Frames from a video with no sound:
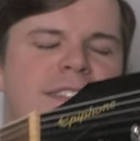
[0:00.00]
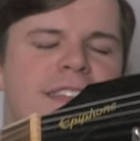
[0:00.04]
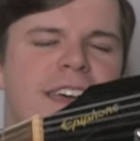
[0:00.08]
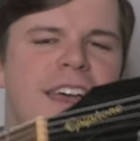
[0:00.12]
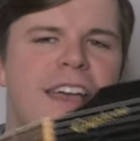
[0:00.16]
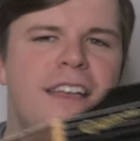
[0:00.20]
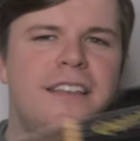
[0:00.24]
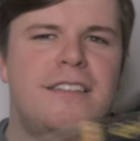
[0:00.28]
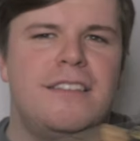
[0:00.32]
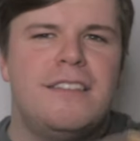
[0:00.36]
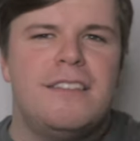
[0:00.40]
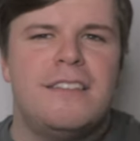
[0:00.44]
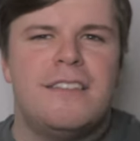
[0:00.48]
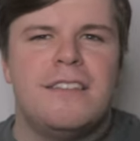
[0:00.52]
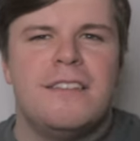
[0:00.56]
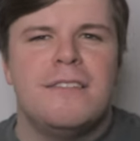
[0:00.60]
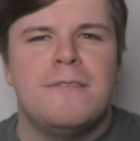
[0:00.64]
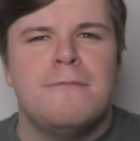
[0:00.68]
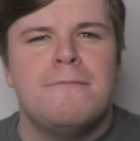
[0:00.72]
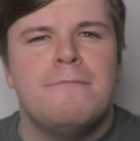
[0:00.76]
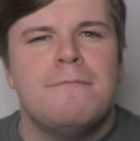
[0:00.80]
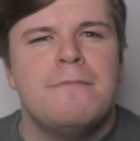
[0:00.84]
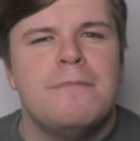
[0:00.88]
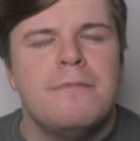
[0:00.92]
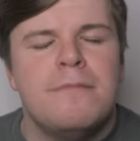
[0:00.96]

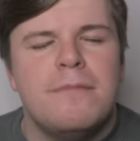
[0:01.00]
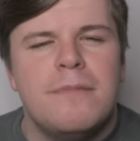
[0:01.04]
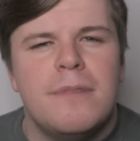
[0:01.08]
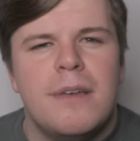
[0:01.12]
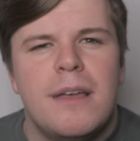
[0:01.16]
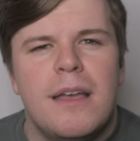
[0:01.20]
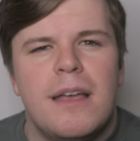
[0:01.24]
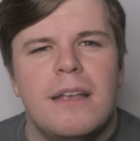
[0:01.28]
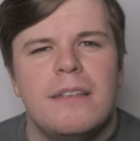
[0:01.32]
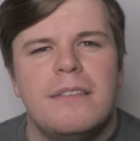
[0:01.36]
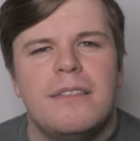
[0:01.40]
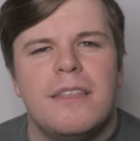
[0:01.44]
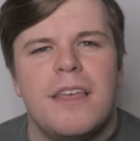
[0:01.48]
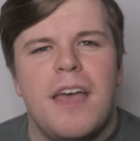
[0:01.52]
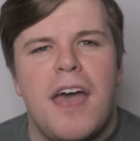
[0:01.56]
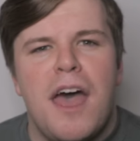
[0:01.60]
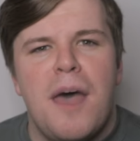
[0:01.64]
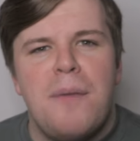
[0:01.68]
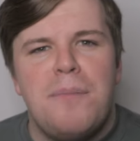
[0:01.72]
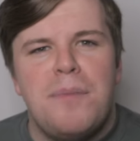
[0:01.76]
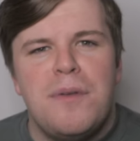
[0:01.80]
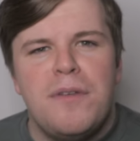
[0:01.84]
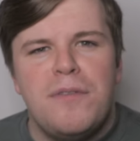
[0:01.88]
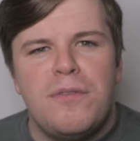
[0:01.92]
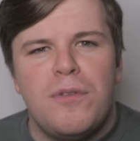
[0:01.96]
This is the
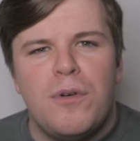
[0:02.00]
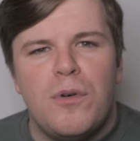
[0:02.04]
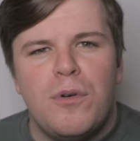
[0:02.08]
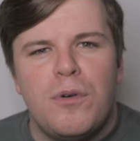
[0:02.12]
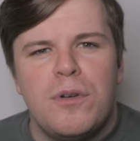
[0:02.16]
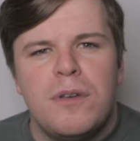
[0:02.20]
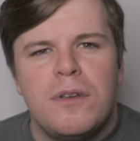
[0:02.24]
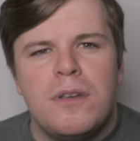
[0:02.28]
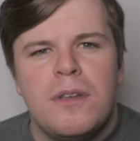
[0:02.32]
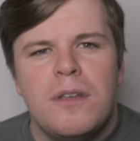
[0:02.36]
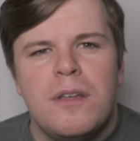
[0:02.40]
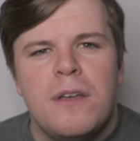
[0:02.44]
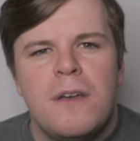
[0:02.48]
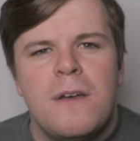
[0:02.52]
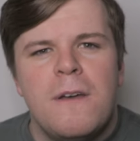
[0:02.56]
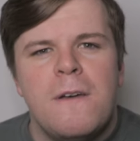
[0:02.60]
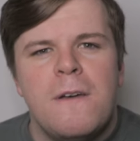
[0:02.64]
Epiphone